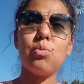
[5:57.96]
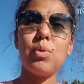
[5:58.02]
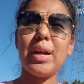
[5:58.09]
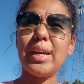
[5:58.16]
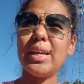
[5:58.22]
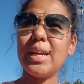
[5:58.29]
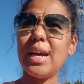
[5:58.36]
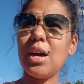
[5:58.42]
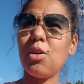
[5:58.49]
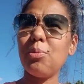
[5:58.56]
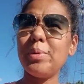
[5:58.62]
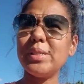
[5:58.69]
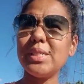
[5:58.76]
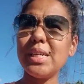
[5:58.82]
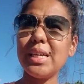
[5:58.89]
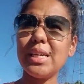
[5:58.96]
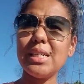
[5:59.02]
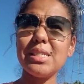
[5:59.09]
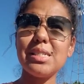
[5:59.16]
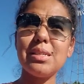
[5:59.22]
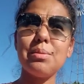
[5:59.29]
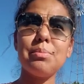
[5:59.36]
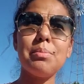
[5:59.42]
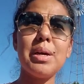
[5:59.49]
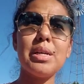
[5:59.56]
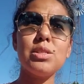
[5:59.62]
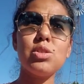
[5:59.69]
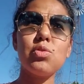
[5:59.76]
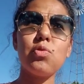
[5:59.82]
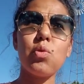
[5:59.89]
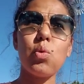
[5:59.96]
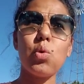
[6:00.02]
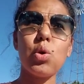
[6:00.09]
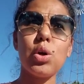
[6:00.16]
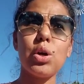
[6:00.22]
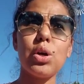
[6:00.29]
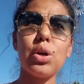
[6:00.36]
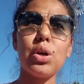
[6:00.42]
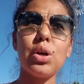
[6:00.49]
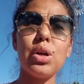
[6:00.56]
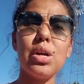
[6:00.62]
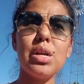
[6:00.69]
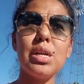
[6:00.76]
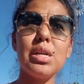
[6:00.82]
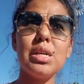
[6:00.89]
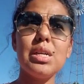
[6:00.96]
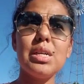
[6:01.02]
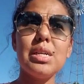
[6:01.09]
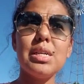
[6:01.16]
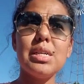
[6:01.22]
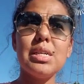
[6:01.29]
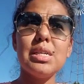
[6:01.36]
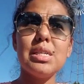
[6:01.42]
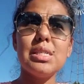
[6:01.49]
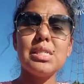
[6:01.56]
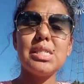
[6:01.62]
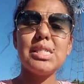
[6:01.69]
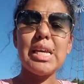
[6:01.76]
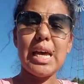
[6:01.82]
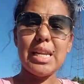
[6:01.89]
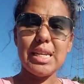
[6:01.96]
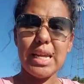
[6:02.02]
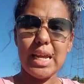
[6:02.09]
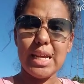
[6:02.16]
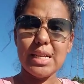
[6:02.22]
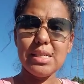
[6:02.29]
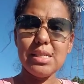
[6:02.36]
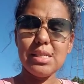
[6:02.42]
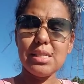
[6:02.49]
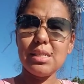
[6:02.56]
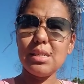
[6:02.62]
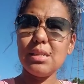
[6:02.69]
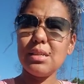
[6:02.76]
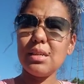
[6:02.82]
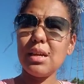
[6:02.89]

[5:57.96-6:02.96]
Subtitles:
right now been taking stim meds for 10 days.